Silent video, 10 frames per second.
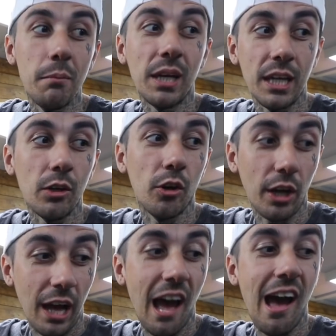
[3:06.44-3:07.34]
and McGill are going
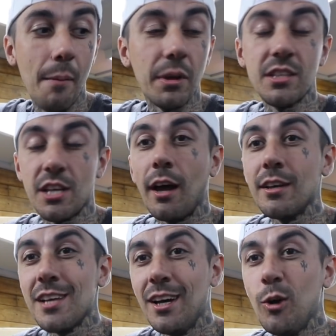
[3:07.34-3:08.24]
to hammer it
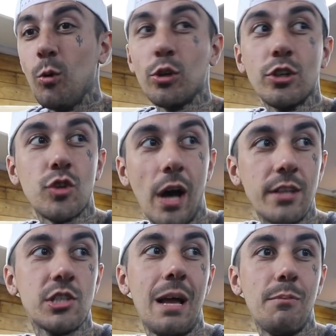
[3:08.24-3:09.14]
tonight. We're going to try
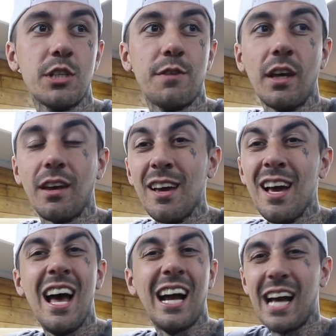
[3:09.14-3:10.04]
and slam this thing.
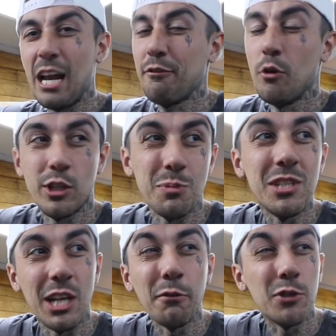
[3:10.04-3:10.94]
I kind of thought to
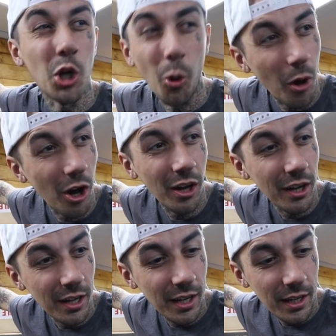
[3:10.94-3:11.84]
myself, do you know what?
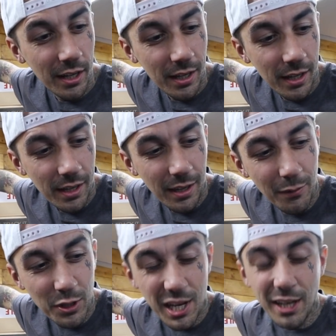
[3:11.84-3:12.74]

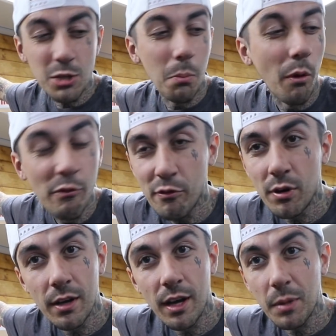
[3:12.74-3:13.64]
If it takes a month
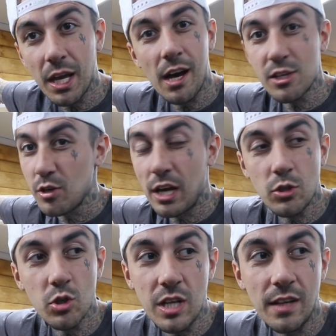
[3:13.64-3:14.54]
and my car's on
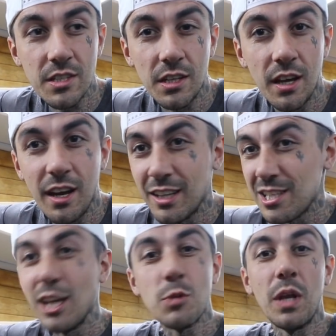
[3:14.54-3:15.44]
axle stands in here and it
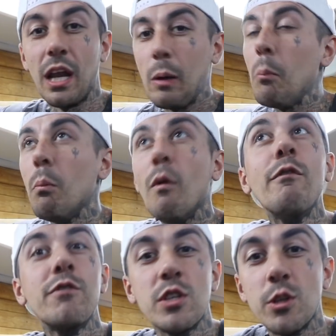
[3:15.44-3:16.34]
takes me like a
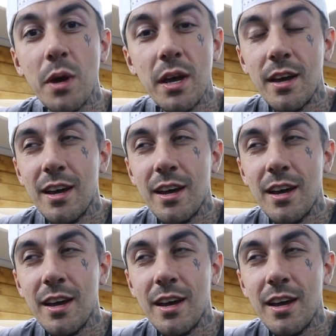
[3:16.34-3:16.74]
month to do it,